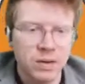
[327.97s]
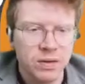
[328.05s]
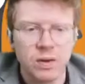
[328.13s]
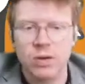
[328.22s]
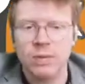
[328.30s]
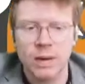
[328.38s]

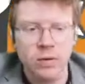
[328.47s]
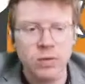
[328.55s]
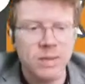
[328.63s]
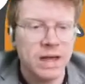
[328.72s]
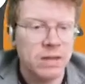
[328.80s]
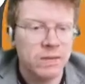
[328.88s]
So by
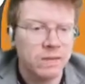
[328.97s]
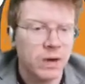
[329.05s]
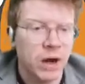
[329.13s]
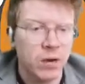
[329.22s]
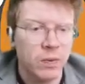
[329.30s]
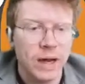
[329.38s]
all means,
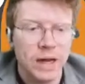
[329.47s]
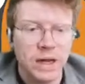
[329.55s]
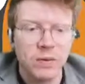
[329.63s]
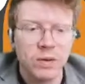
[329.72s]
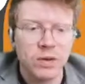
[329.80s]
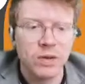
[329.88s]
fire away
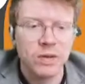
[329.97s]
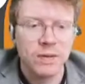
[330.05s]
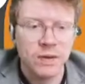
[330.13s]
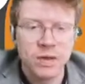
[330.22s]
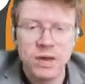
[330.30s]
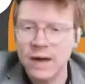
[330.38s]
any questions
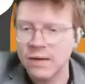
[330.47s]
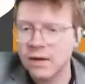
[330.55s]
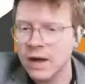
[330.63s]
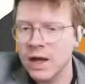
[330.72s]
in the chat.